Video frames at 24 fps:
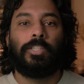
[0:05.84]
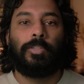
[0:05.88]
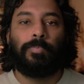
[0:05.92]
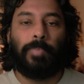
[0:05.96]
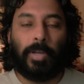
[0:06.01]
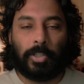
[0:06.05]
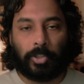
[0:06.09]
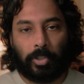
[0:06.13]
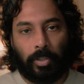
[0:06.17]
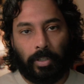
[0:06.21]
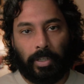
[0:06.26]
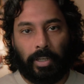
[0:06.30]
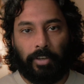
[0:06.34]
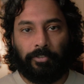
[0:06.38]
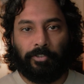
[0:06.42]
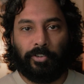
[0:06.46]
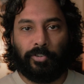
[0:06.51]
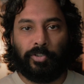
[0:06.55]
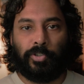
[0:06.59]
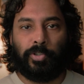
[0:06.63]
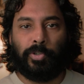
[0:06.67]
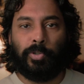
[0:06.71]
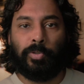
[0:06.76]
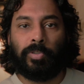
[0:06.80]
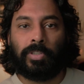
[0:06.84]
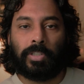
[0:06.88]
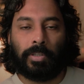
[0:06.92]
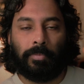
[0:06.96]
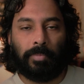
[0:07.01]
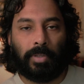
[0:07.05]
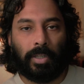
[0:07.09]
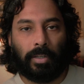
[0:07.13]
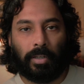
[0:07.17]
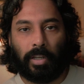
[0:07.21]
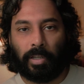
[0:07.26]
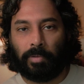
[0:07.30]
especially if you shoot
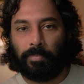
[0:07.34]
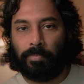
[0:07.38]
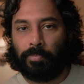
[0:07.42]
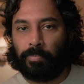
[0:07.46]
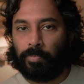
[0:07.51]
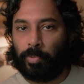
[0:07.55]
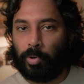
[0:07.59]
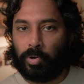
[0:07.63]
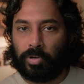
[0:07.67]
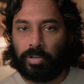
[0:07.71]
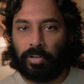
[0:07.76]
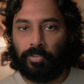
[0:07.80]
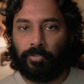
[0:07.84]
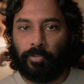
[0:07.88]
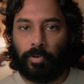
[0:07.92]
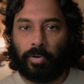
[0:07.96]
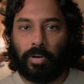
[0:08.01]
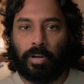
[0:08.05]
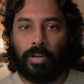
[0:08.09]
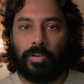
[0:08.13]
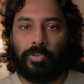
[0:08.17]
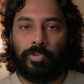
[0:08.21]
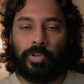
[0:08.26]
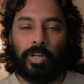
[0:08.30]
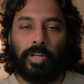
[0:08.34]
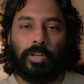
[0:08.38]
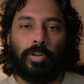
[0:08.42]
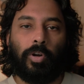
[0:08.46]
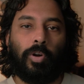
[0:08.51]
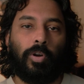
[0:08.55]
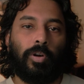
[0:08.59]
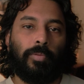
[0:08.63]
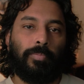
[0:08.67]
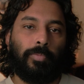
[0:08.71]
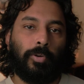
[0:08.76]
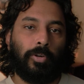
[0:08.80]
something like Portra 400
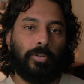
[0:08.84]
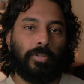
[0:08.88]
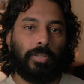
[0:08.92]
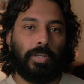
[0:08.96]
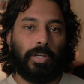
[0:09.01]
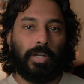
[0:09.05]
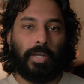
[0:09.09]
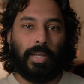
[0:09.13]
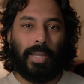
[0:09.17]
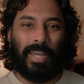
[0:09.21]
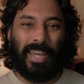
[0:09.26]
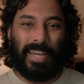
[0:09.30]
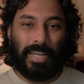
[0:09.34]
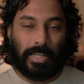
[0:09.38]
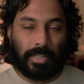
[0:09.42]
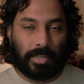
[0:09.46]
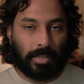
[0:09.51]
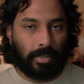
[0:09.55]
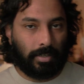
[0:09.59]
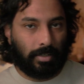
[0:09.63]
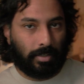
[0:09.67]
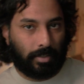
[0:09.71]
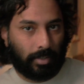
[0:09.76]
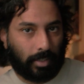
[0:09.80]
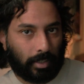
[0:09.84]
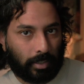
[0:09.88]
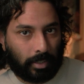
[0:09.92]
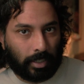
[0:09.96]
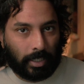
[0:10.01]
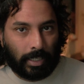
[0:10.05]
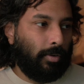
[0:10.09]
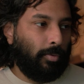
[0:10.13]
or Portra 800.